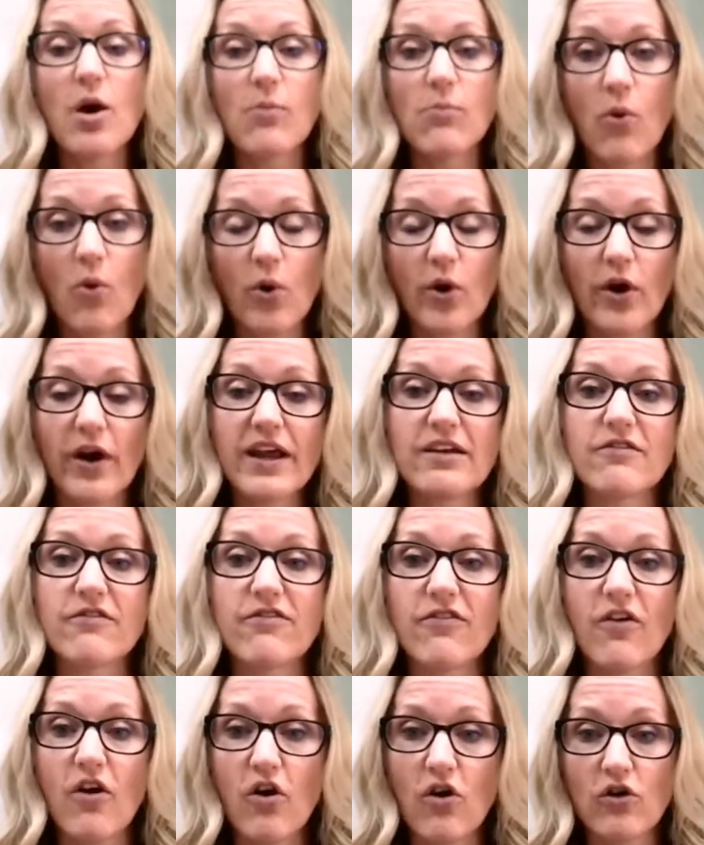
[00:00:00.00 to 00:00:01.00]
more
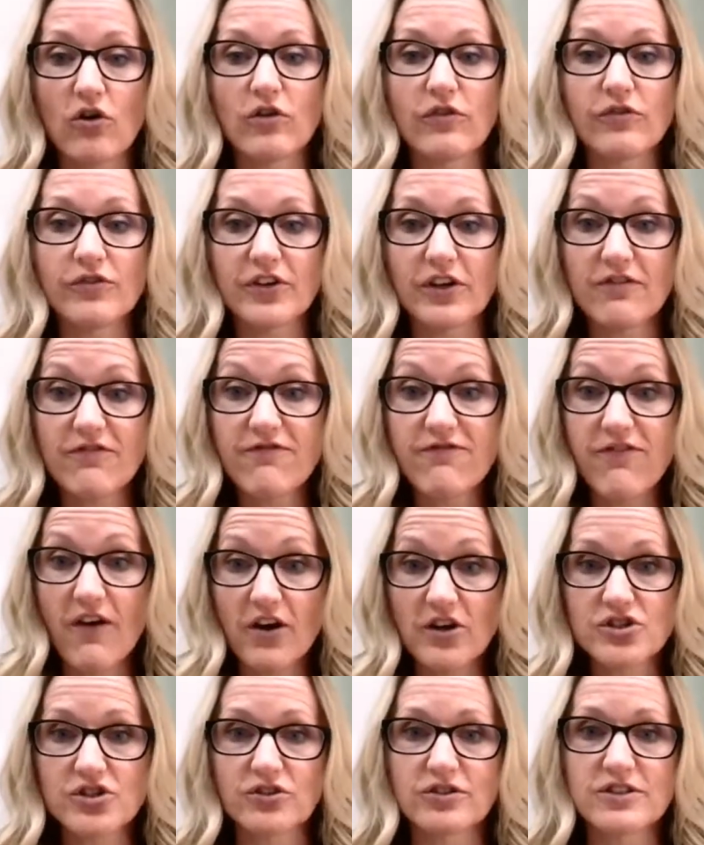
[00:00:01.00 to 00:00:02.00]
involved
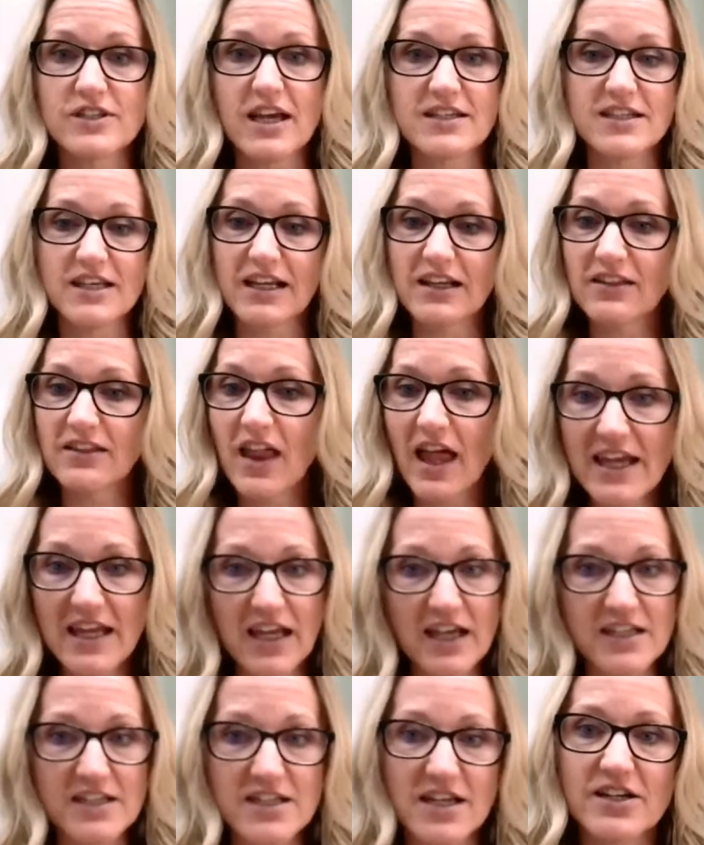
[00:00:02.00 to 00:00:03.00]
functional testing, like
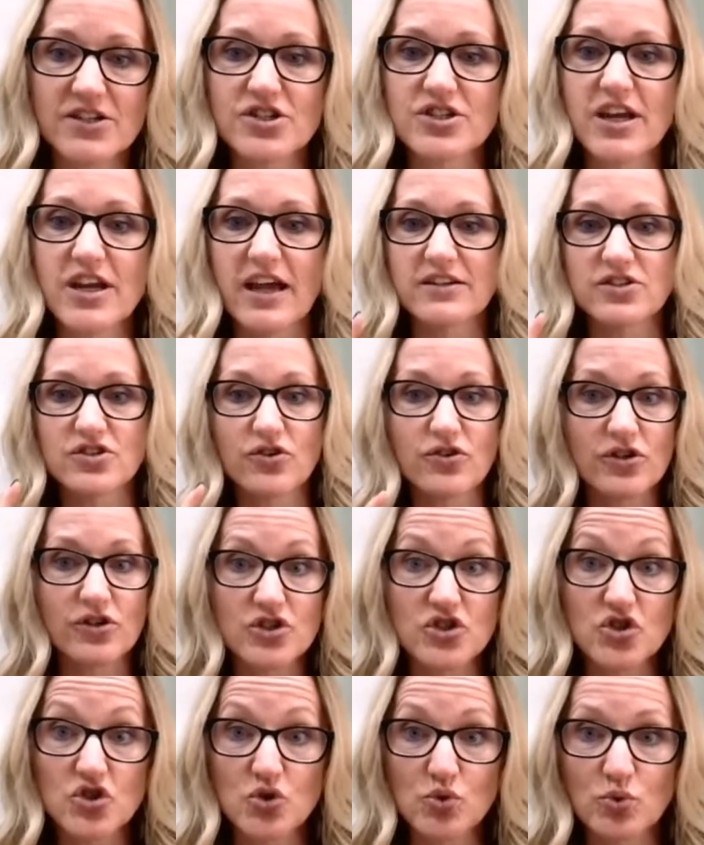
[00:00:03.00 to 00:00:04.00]
a Dutch test or a
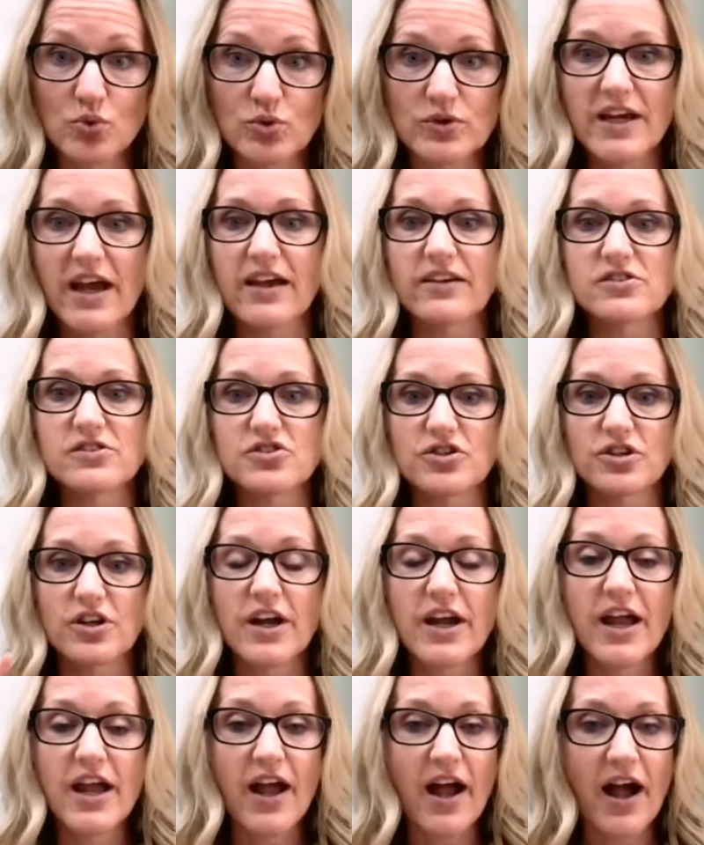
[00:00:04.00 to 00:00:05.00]
stool test, or